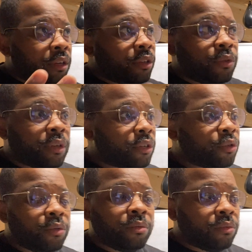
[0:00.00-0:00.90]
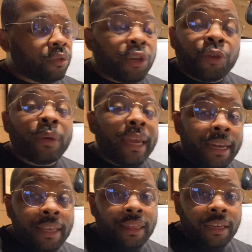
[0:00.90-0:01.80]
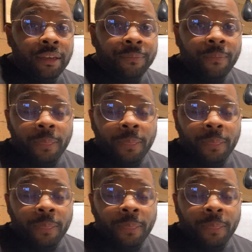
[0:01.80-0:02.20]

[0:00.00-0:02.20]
You could do anything.